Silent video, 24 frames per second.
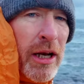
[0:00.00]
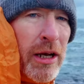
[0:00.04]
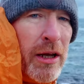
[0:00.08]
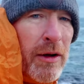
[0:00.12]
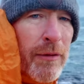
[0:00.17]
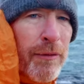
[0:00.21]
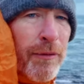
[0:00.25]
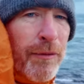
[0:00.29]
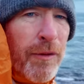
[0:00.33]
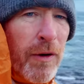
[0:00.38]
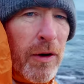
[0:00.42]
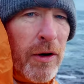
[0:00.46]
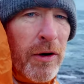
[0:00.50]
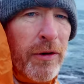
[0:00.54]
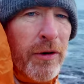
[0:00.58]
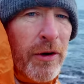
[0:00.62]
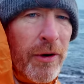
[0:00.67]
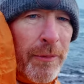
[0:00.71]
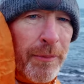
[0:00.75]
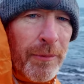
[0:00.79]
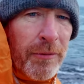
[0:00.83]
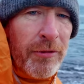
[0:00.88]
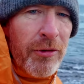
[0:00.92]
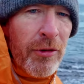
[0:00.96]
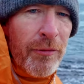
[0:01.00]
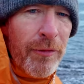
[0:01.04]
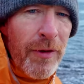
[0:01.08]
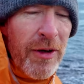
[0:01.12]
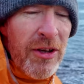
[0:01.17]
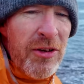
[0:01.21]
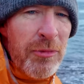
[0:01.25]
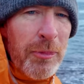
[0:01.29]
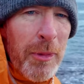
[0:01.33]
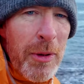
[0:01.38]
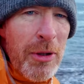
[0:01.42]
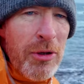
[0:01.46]
any further, so if
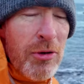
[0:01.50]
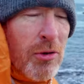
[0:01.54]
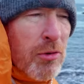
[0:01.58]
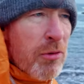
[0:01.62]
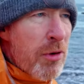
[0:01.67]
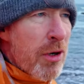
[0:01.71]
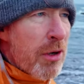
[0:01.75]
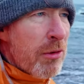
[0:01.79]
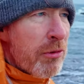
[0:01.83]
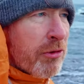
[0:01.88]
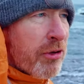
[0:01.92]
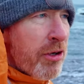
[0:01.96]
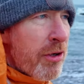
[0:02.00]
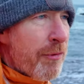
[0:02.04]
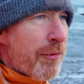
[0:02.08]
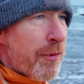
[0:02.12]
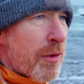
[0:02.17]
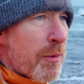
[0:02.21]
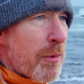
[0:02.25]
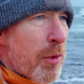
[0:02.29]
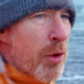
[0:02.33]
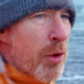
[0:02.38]
I spin you around here for a